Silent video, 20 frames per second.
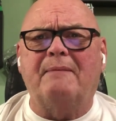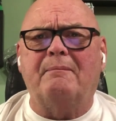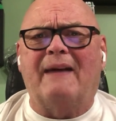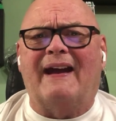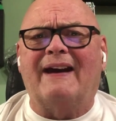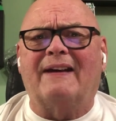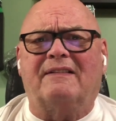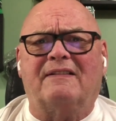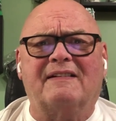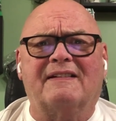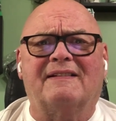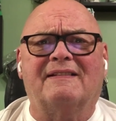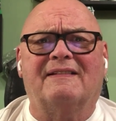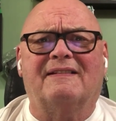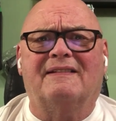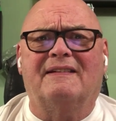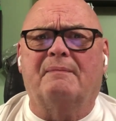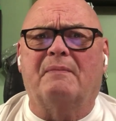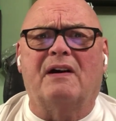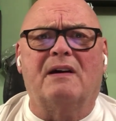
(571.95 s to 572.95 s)
matters,
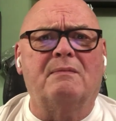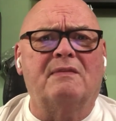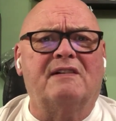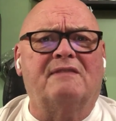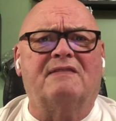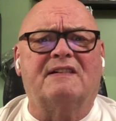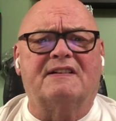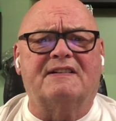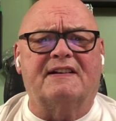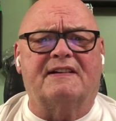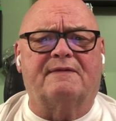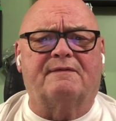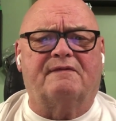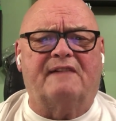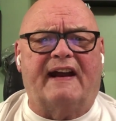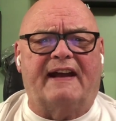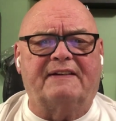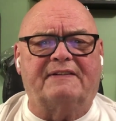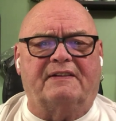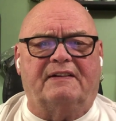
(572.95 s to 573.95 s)
the Bombers were just
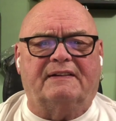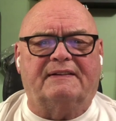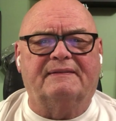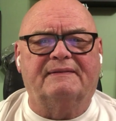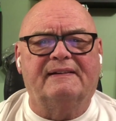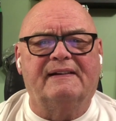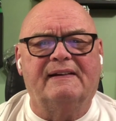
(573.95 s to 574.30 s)
frazzled.